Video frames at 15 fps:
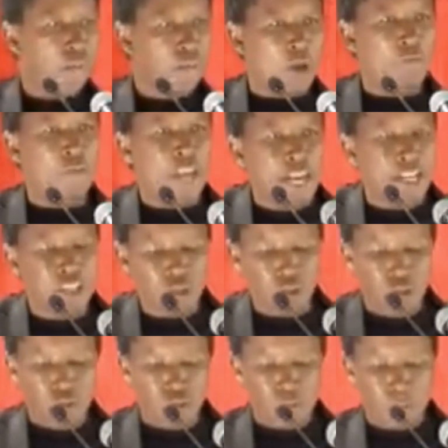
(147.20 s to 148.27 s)
We have heard
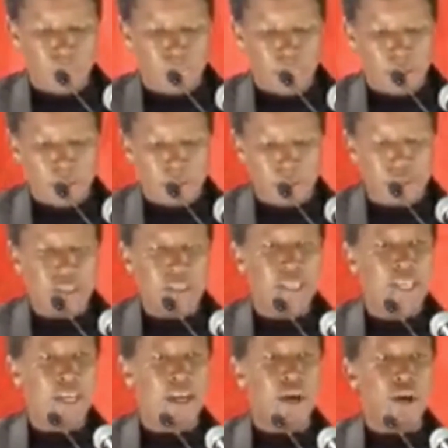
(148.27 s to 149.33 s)
you,
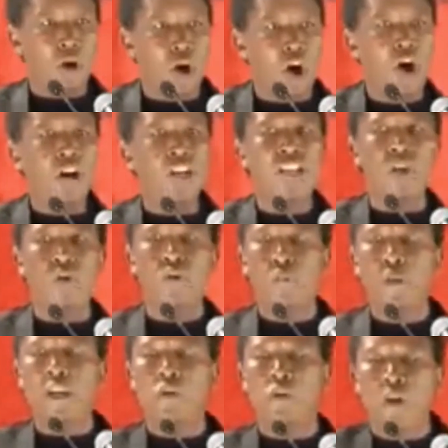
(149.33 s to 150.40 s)
all the
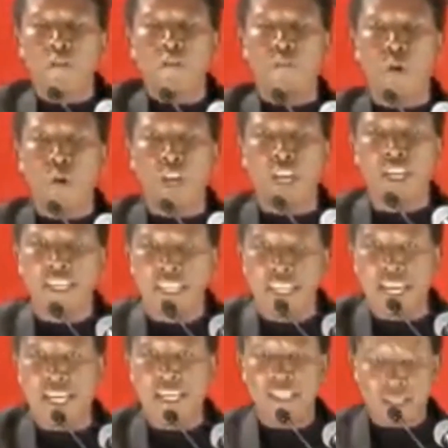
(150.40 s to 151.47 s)
women who have spoken
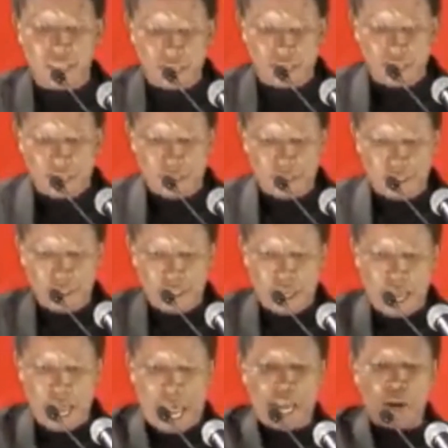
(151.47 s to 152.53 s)
here.
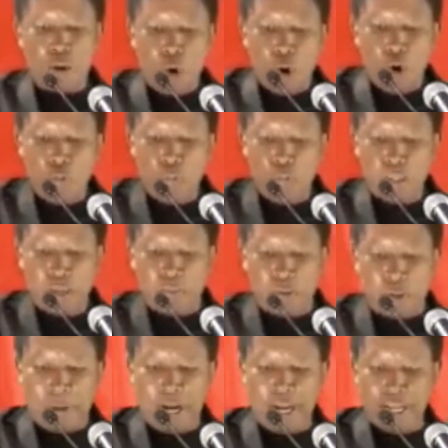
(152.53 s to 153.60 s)
I hope the
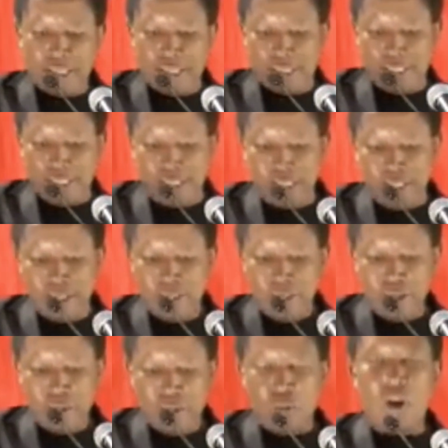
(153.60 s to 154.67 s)
former SG
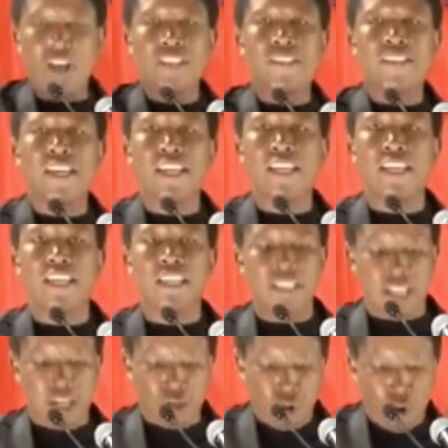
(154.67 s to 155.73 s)
was
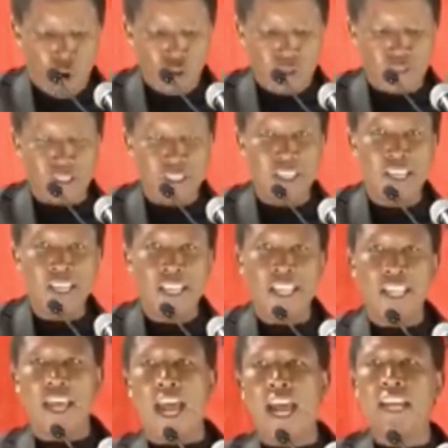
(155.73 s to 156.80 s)
taking the notes
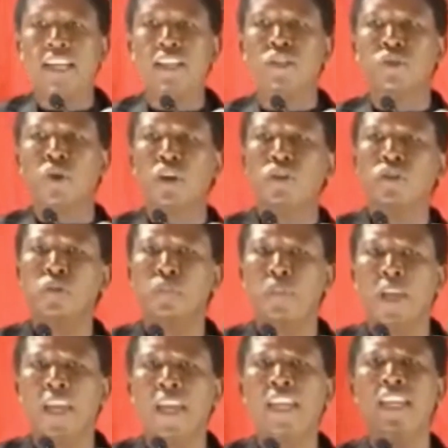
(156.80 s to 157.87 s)
and is going to
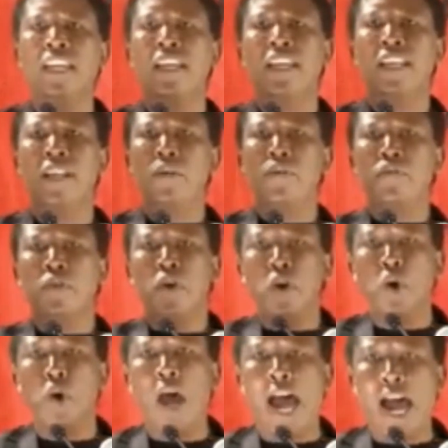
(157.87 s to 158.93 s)
make
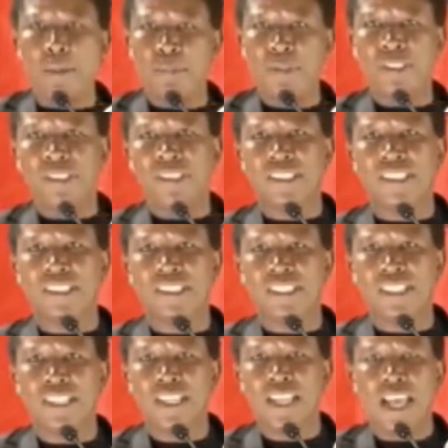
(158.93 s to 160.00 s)
follow-ups
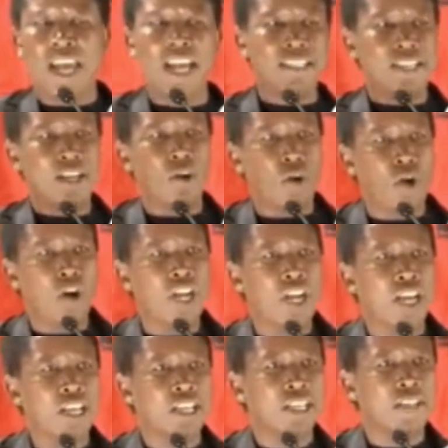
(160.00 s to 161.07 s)
as a
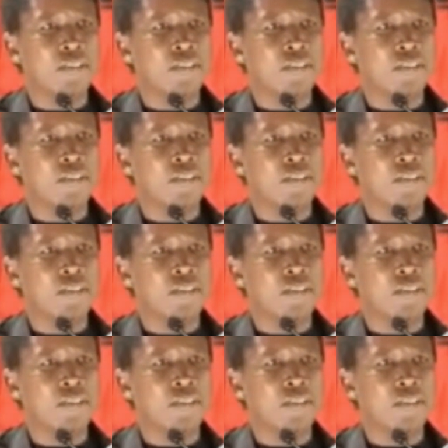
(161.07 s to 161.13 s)
lawyer,